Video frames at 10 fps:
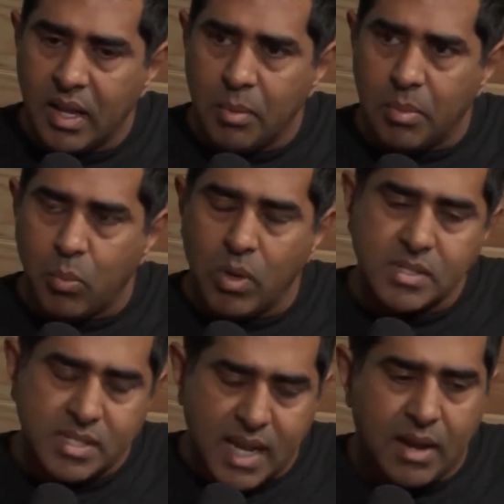But
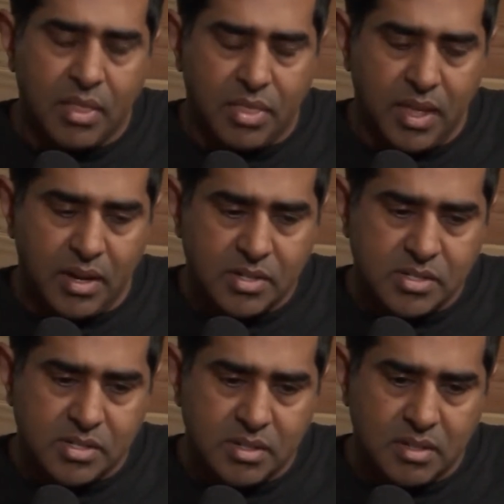once it's out of the
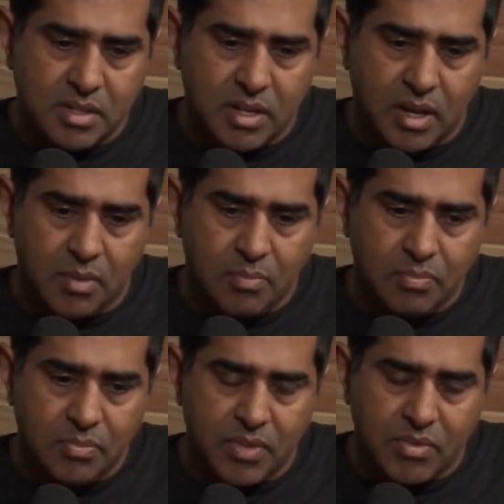theaters,
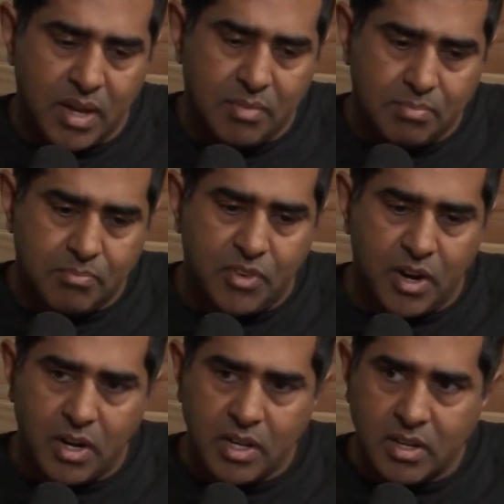they've got a
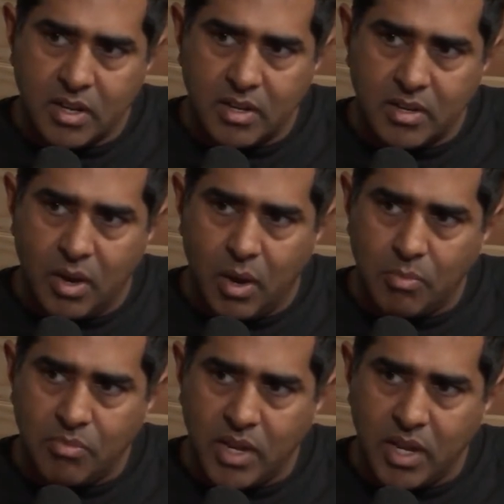very good
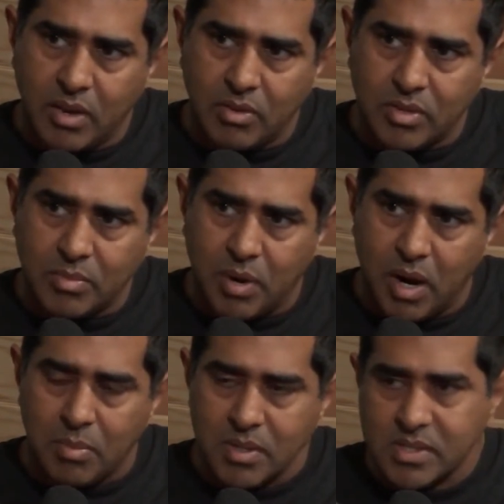home video
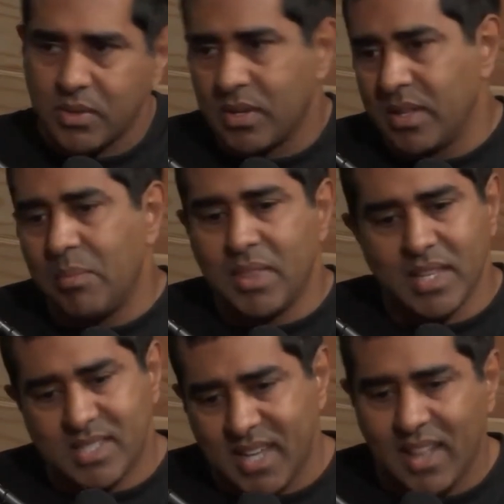department. So
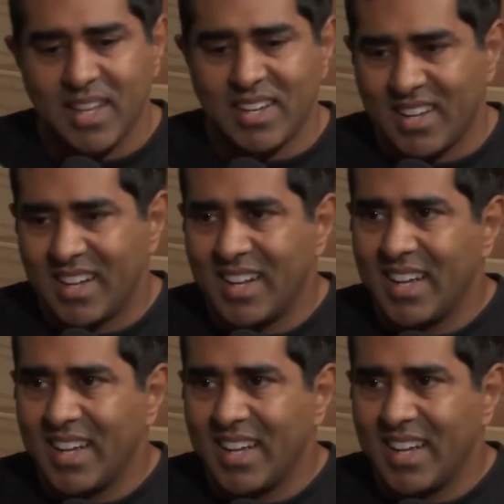they sell it.